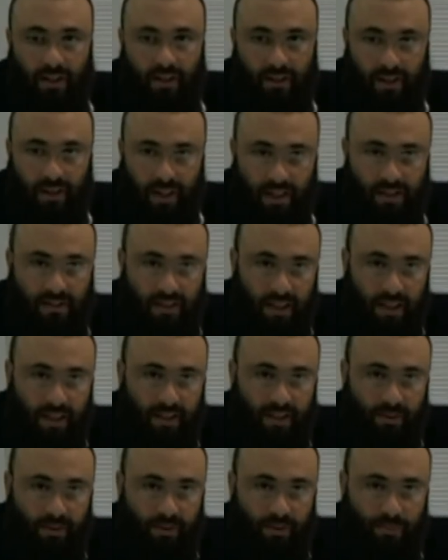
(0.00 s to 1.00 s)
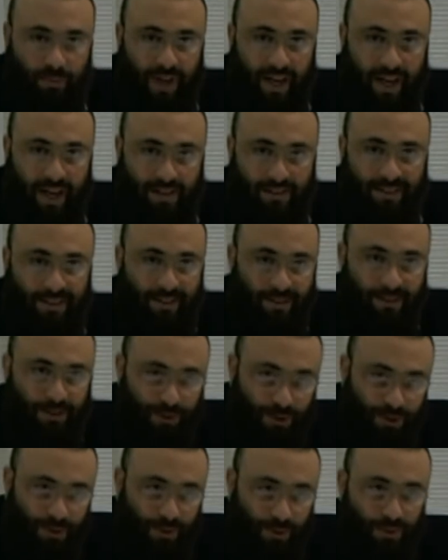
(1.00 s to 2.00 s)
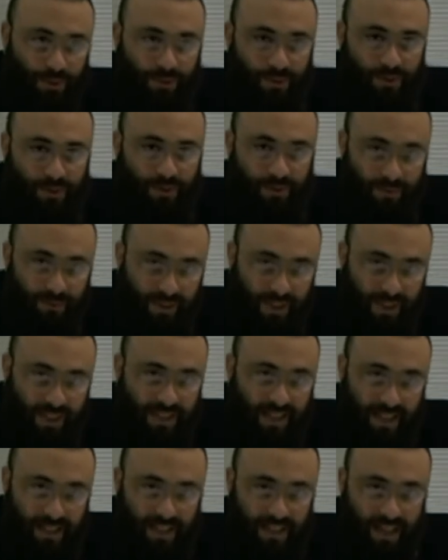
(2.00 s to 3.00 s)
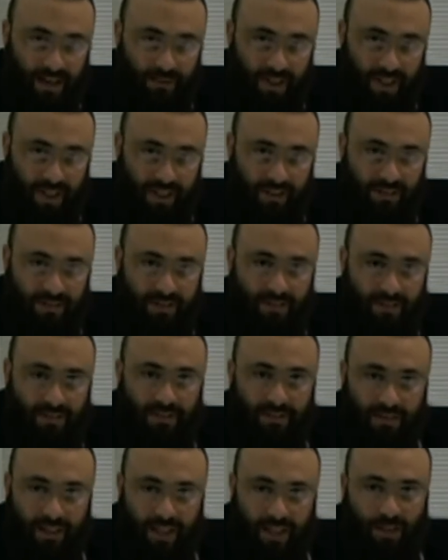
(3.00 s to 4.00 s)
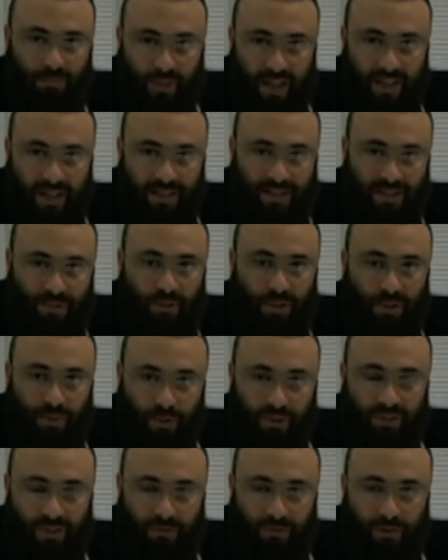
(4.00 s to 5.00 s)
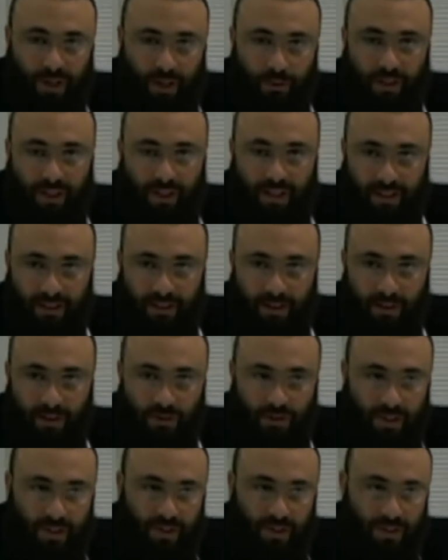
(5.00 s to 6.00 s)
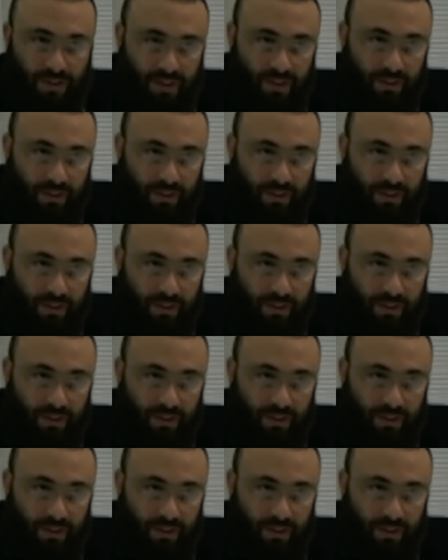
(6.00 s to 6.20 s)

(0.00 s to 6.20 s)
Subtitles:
Yes, that passes. 2, let's examine it. It passes, but with the following conditions.